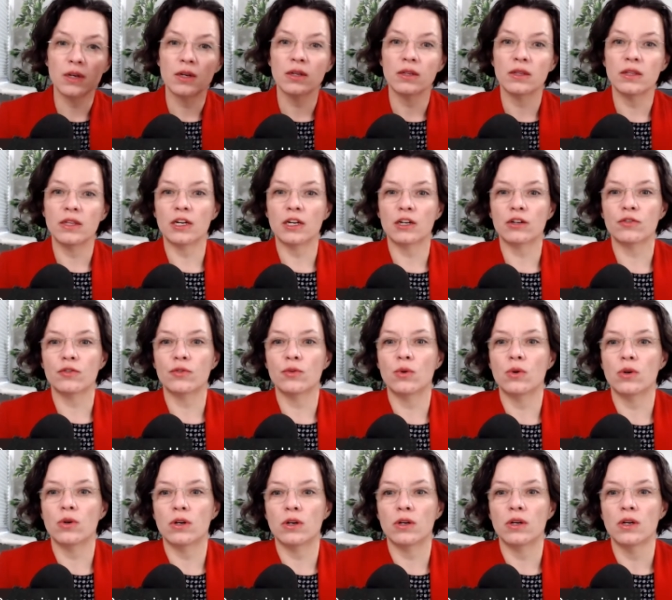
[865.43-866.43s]

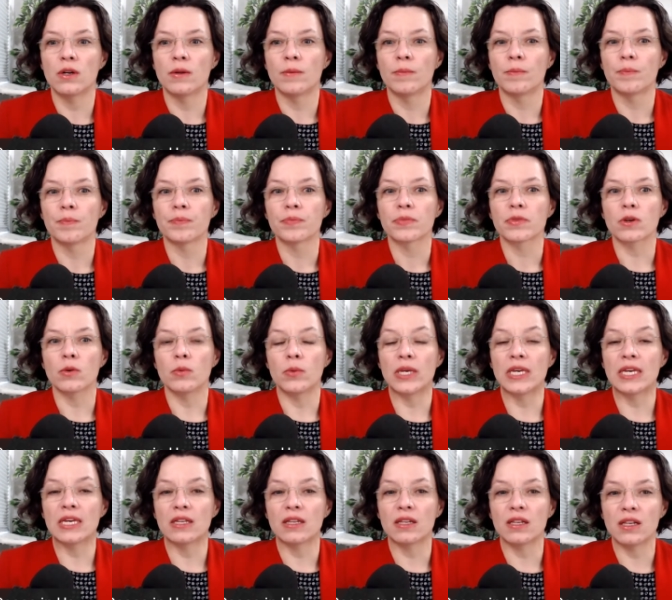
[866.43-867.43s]
therefore we
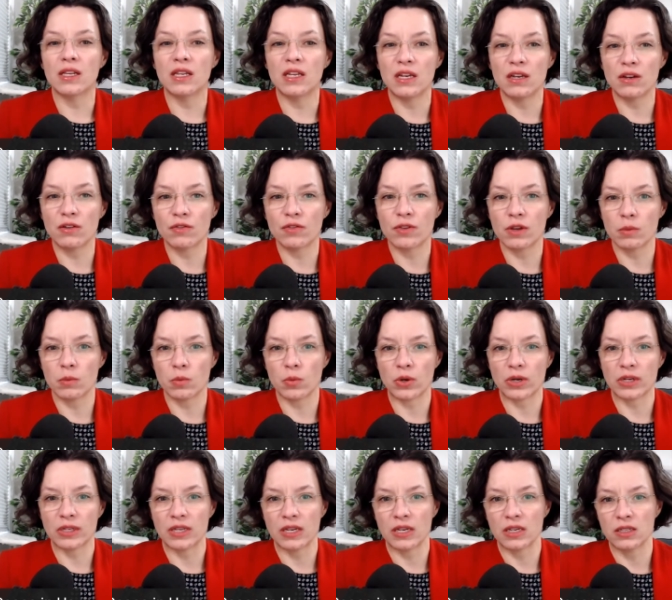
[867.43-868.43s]
can leave them
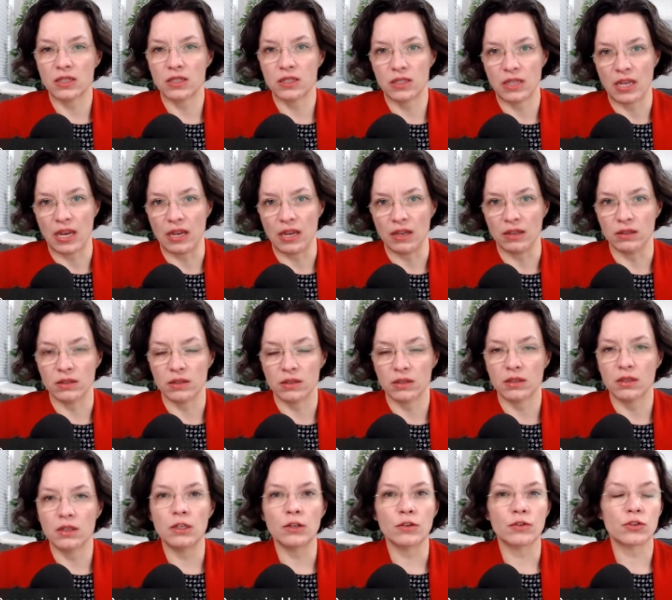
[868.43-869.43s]
where they
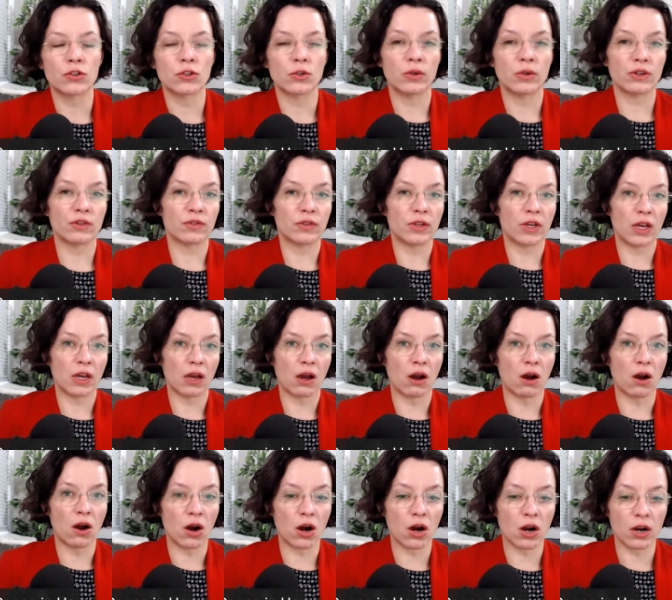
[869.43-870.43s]
stand. If they
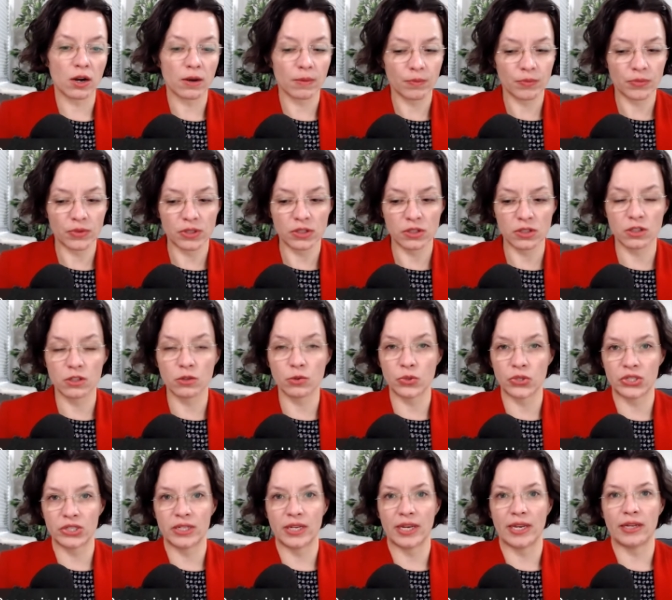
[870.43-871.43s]
are still
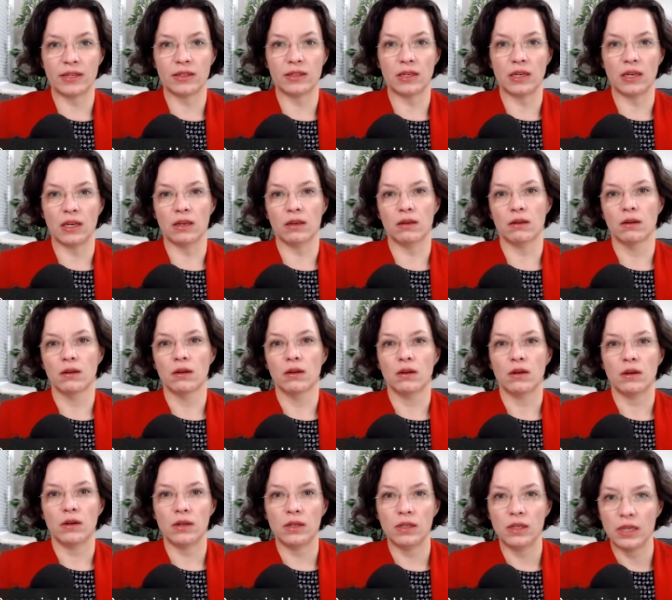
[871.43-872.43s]
standing
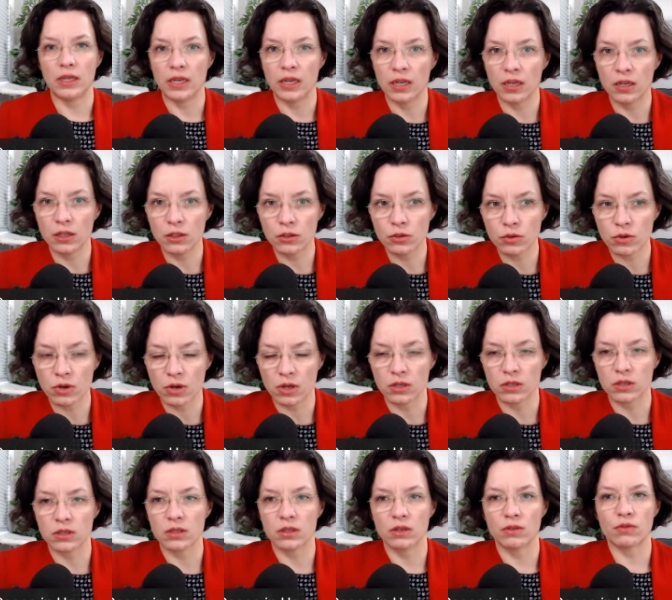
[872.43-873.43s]
in
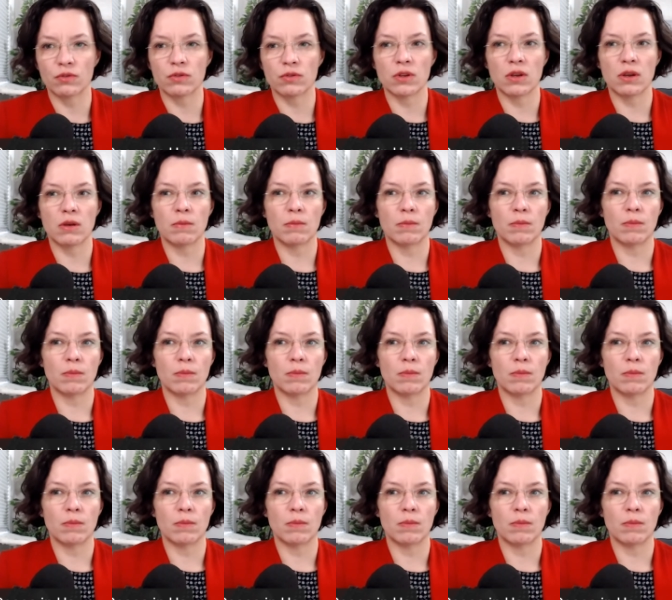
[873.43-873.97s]
ignorance, if they